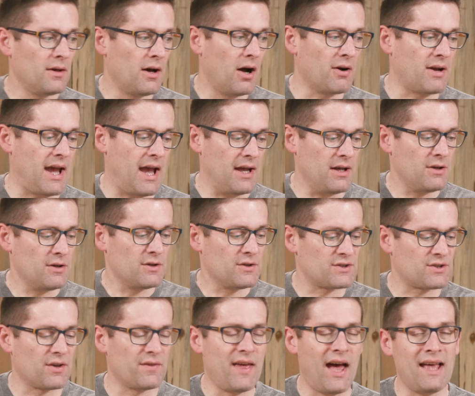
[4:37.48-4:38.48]
Okay,
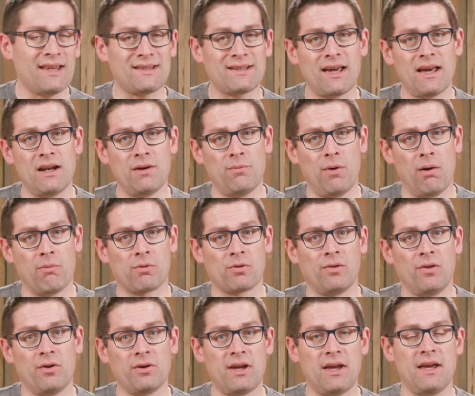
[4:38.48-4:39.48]
so that's kind of what we're
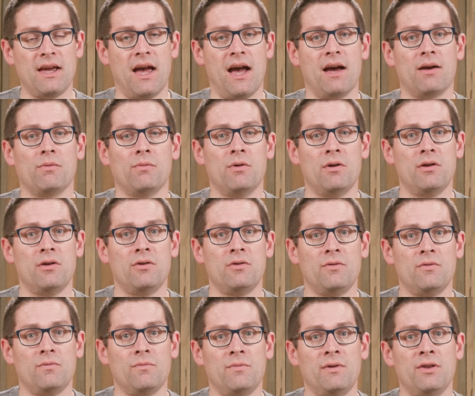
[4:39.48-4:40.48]
looking at
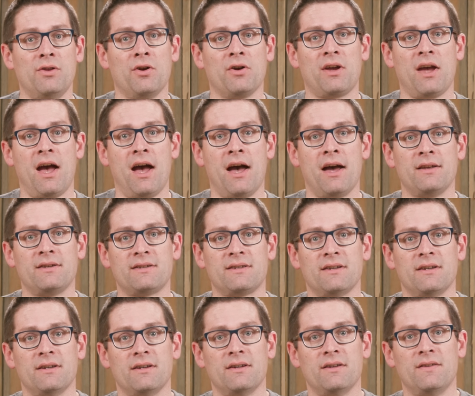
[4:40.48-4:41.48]
when we look at
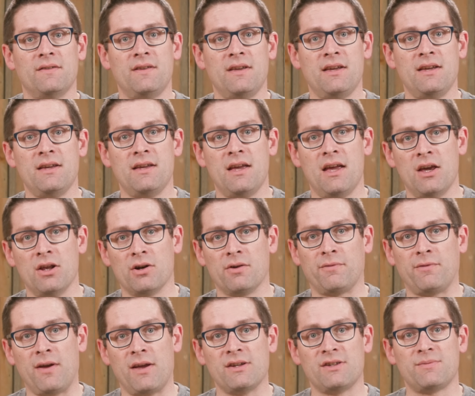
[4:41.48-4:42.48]
the
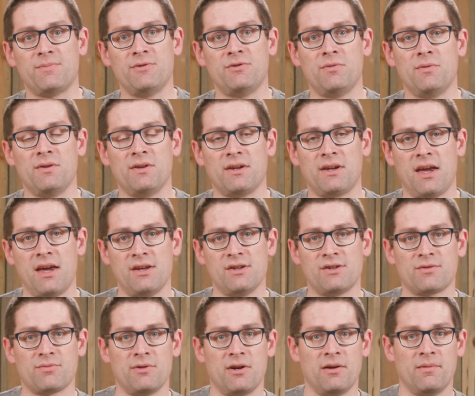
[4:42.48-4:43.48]
interface between the
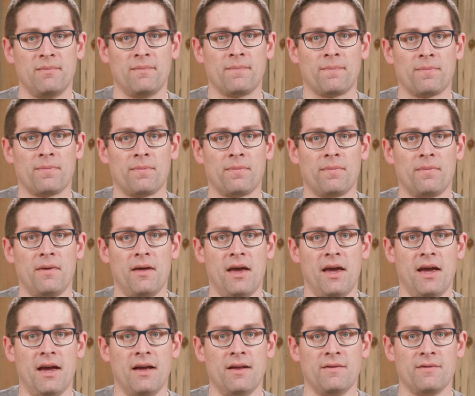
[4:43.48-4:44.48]
case rim
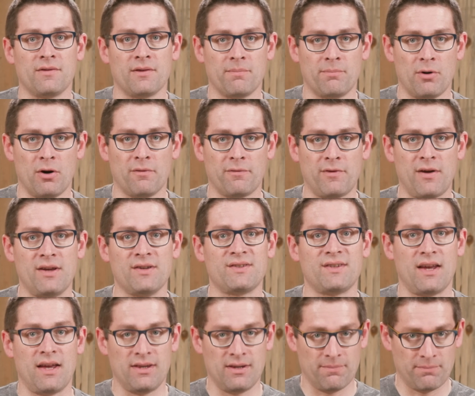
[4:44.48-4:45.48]
and the bolt
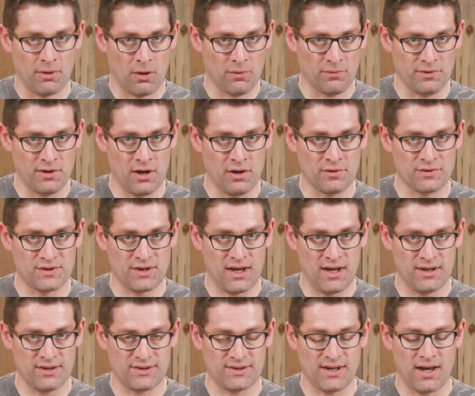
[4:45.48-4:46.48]
face and the bolt nose
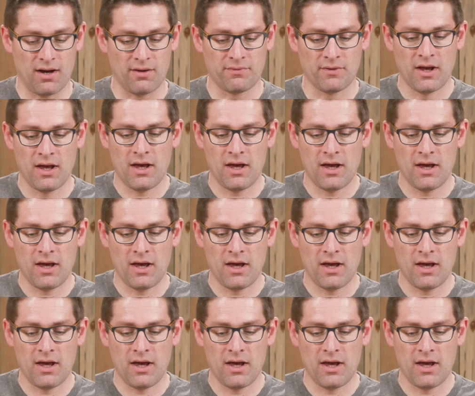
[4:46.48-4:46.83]
itself.